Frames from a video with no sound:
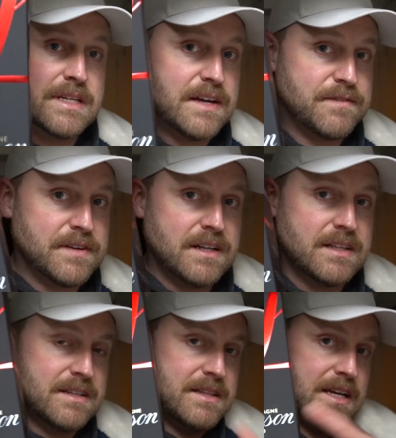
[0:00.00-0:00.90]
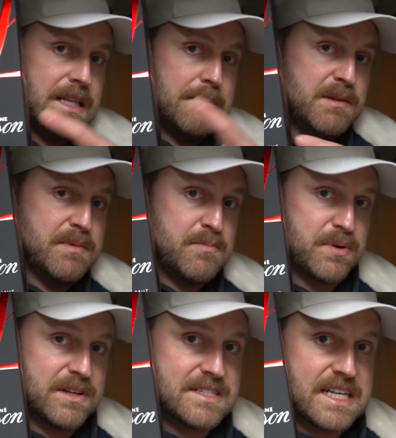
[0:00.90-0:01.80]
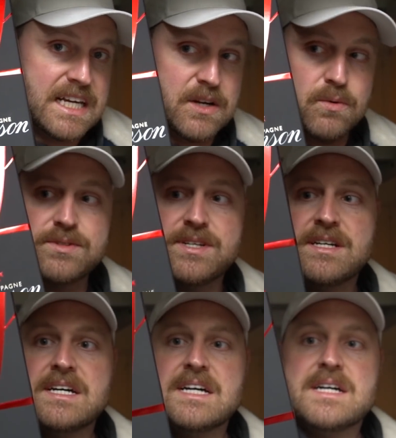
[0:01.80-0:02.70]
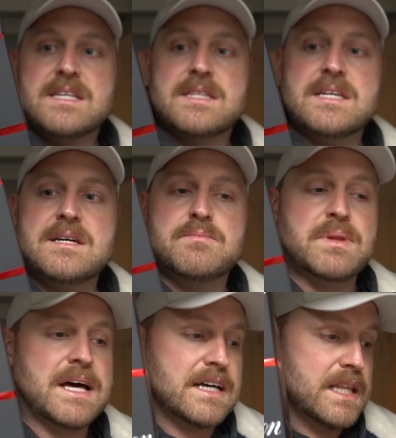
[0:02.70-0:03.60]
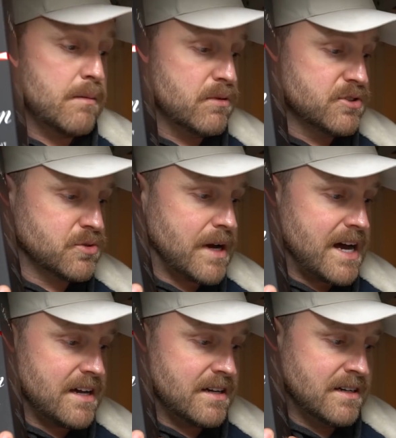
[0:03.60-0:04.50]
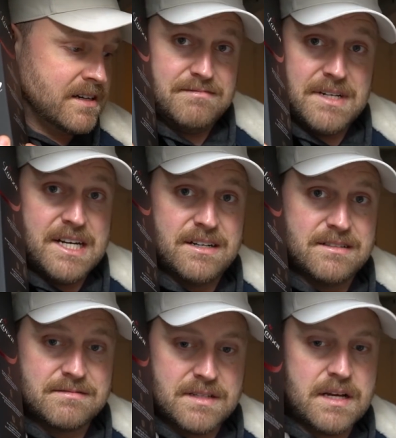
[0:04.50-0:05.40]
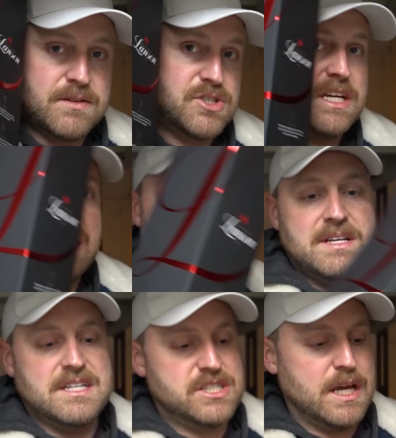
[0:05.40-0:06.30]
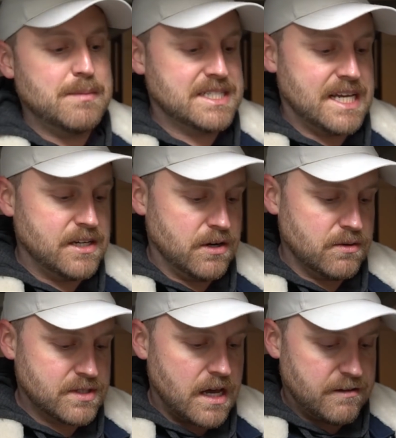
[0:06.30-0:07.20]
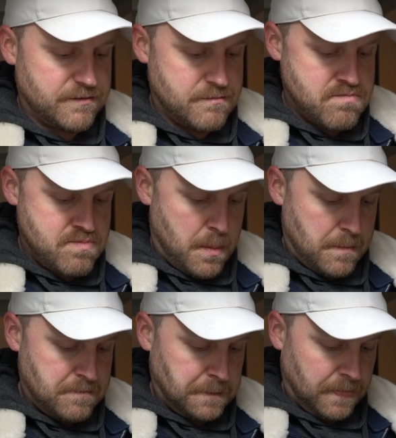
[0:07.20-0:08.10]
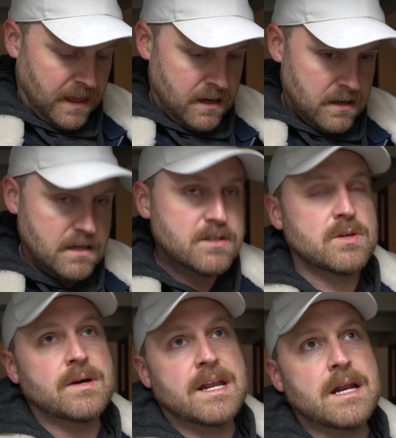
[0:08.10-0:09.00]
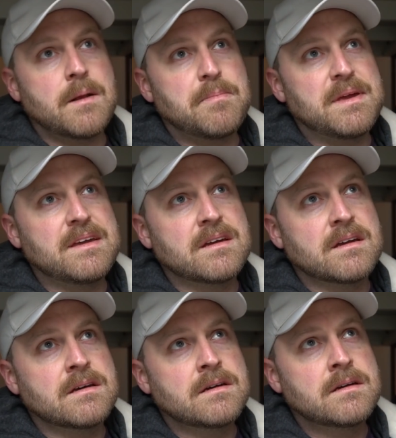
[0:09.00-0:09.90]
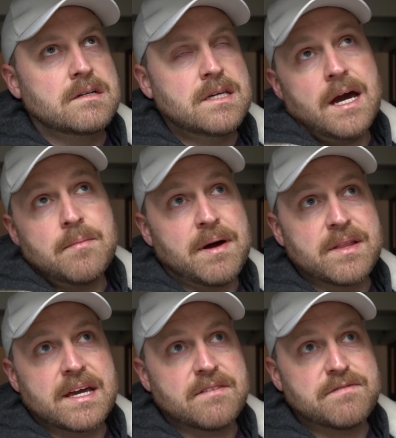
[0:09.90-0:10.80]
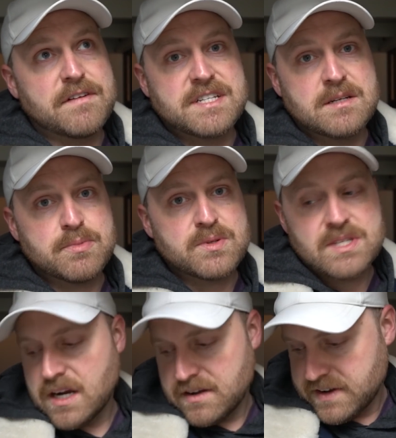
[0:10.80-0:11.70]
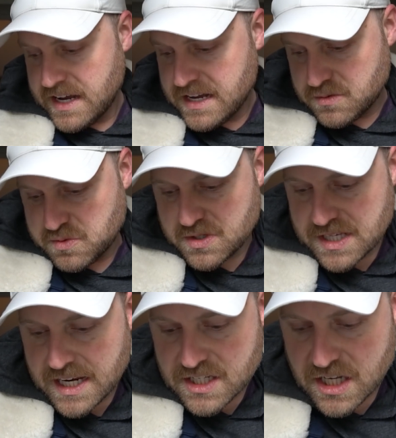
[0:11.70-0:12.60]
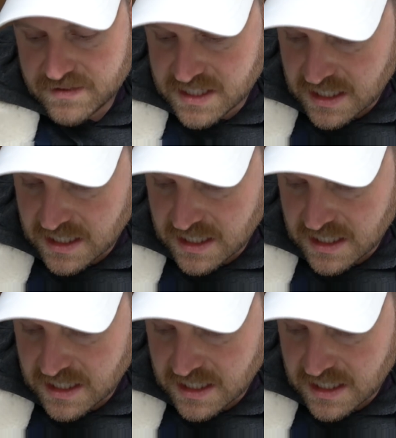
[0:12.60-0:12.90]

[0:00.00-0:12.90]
they definitely, they claim to be pretty stinking old. The black label dry I don't know. Uh, she gave me she gave me 10 euros off. So it ended up being yeah, about like 15% off, I guess. So it's not as good of a